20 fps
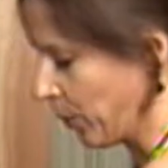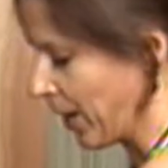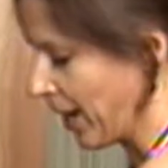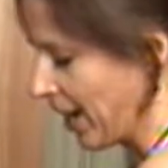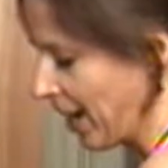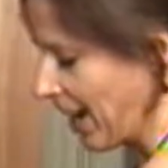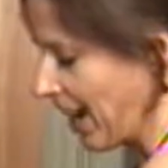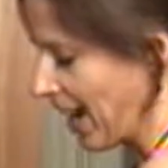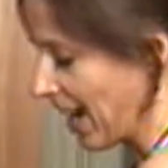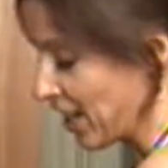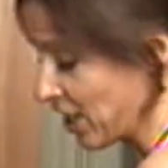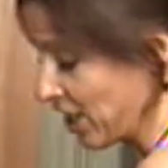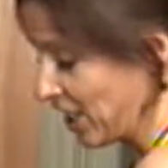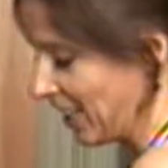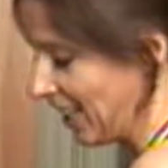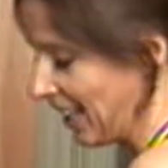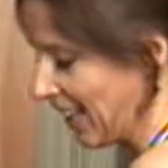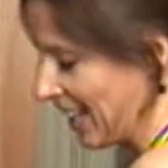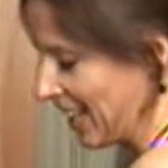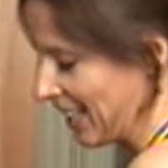the way I
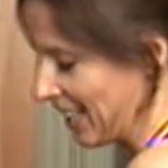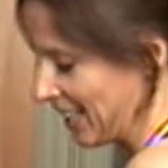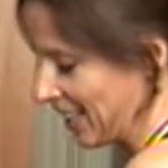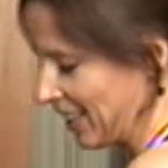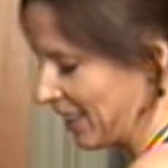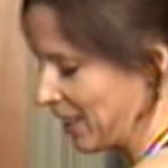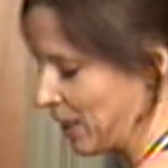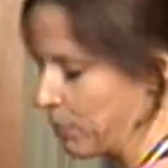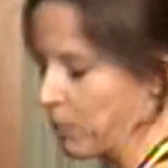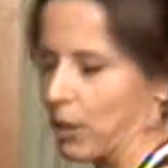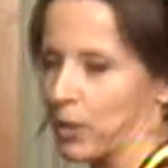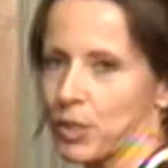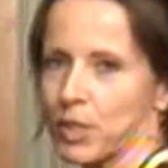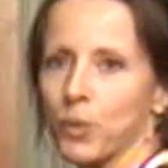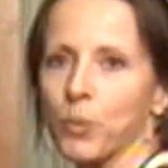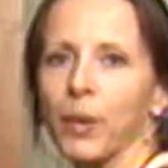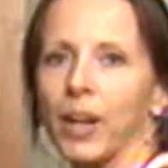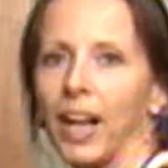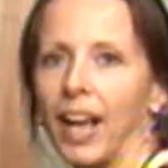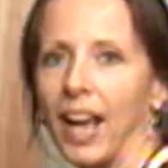actually like it the
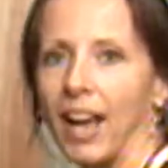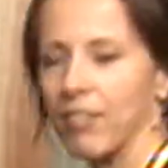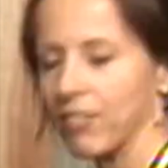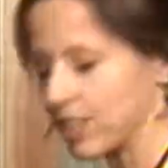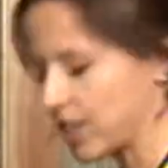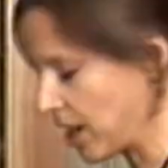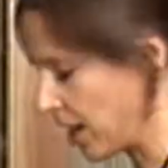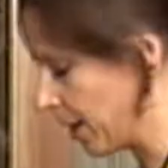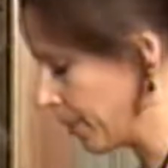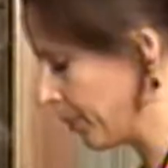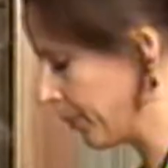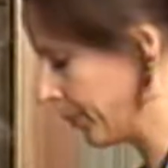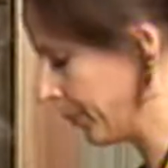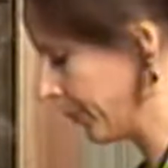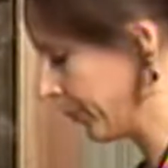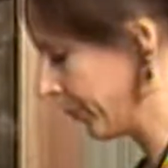most when I have time.